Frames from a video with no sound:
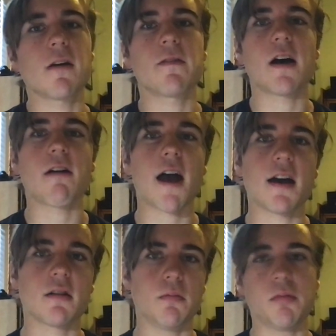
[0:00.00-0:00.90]
how
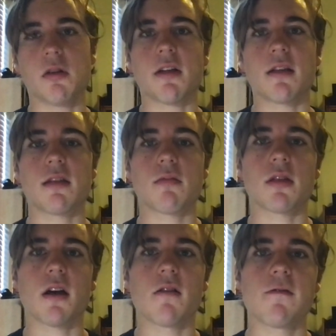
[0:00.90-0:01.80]
Adam presents
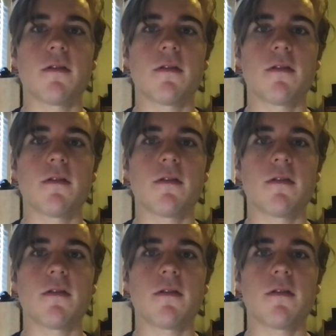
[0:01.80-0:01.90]
himself